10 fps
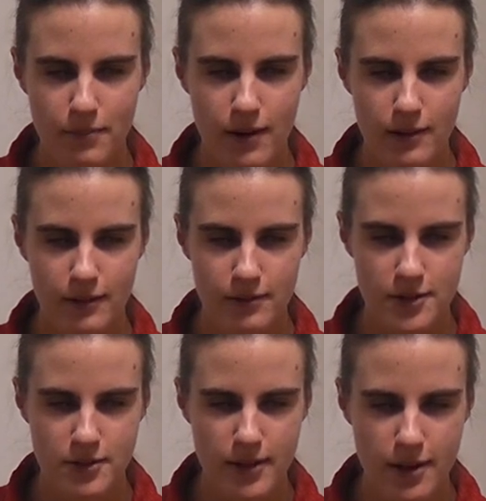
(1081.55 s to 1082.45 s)
part of
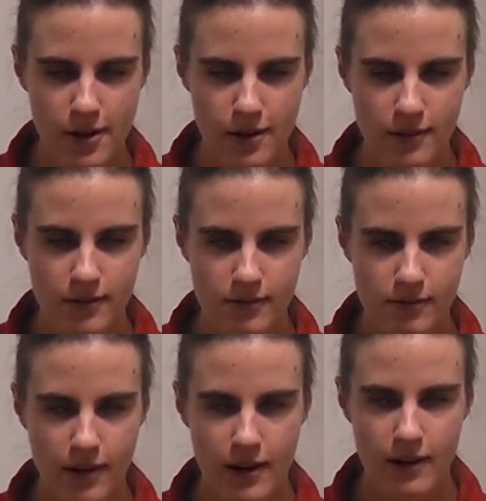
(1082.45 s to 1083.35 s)
this video,
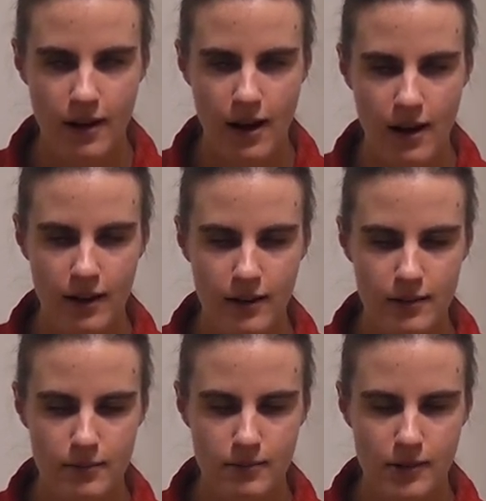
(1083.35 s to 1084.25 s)
where I
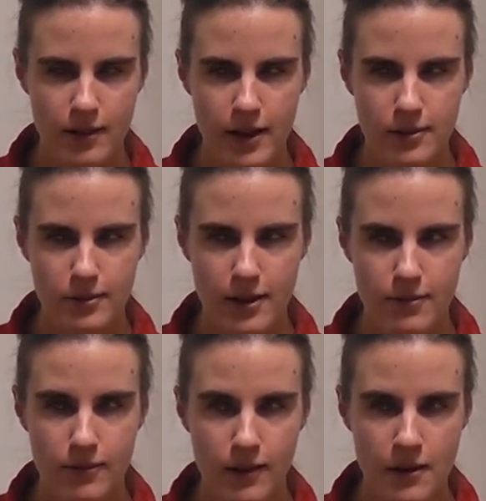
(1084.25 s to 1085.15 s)
would like to
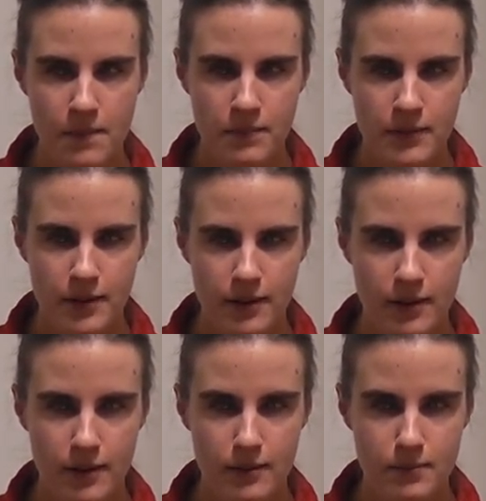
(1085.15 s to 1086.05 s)
give
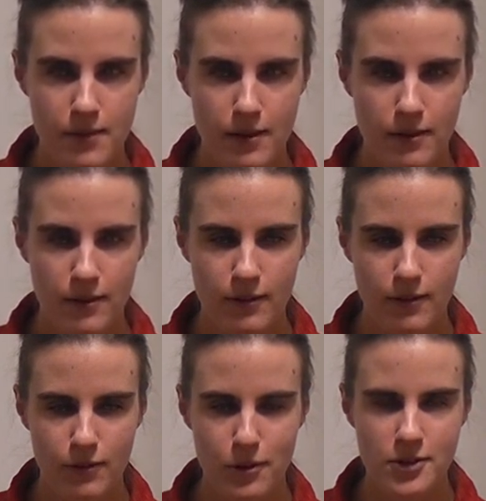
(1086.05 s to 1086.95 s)
the
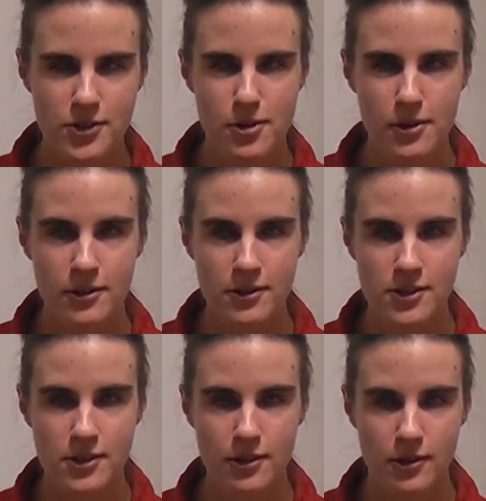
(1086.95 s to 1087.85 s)
foreign
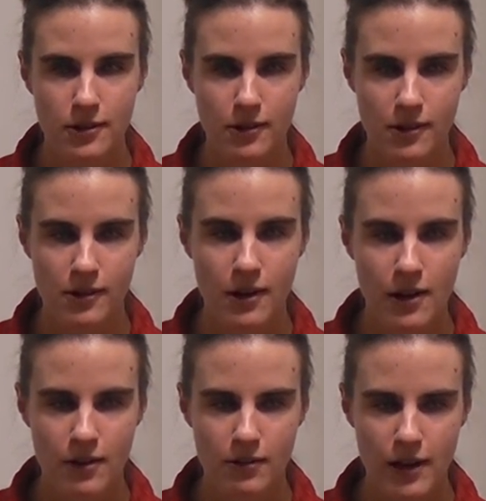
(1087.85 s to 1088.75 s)
students who
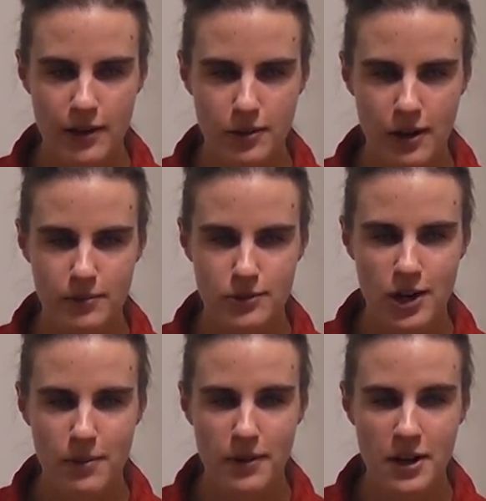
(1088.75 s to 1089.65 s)
would like to come to
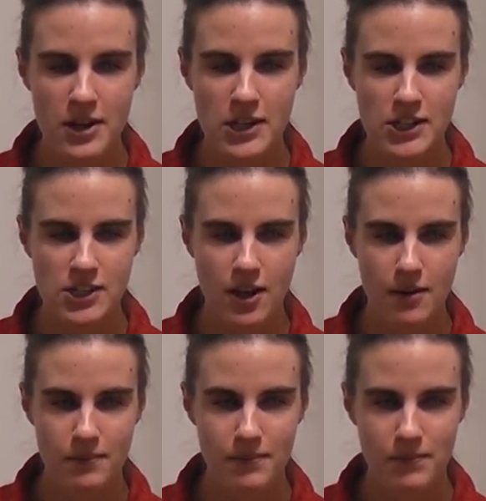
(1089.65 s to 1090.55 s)
Germany
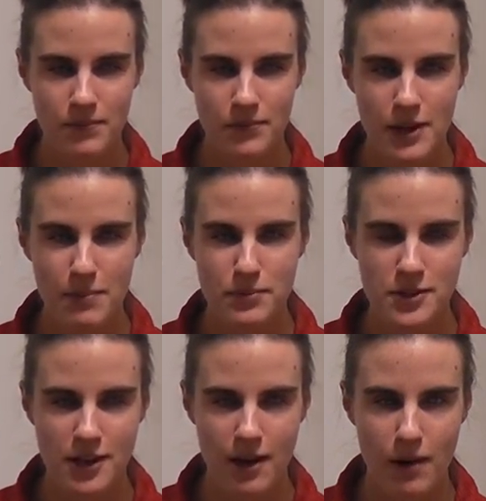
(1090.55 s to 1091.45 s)
some
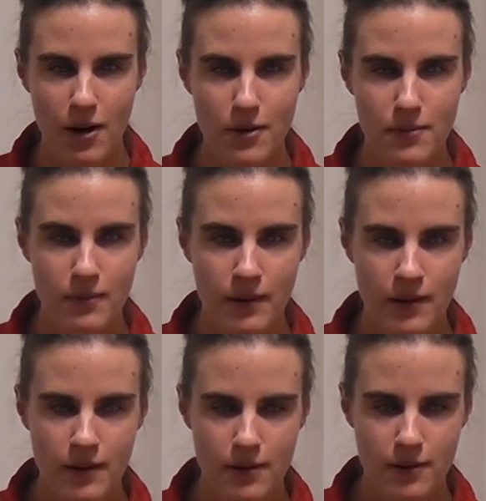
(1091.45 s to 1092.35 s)
tips about
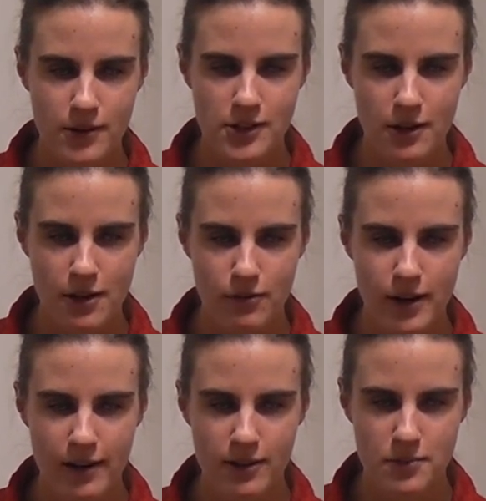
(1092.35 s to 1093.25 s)
the city of
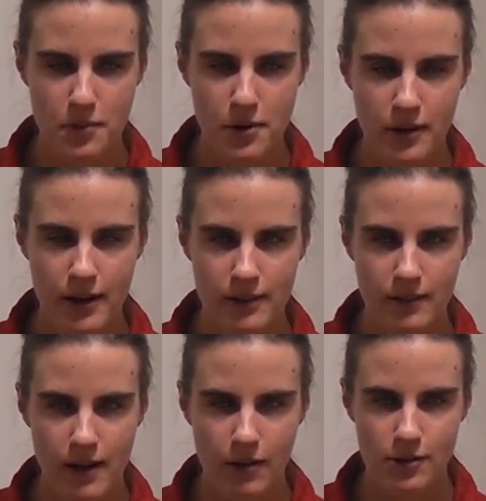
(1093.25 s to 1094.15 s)
Regensburg
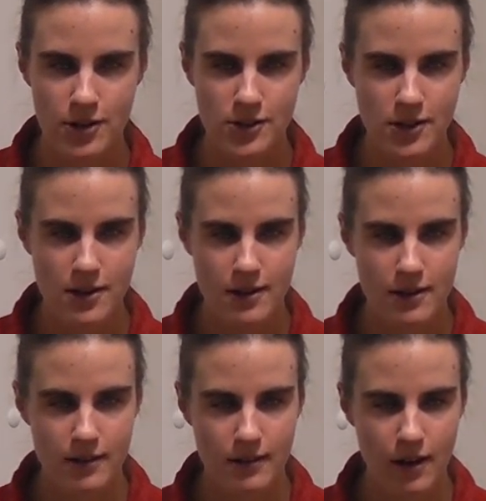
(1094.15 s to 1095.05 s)
and how it is
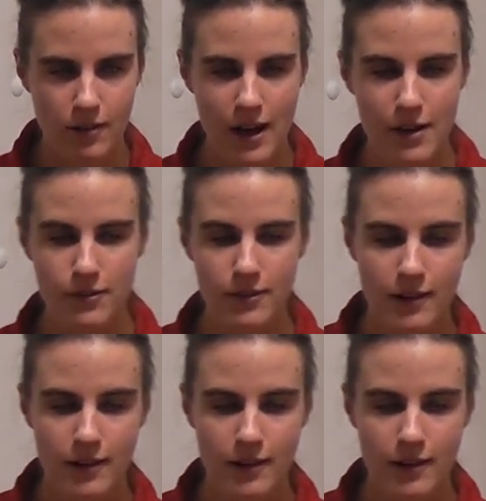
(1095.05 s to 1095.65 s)
here, how life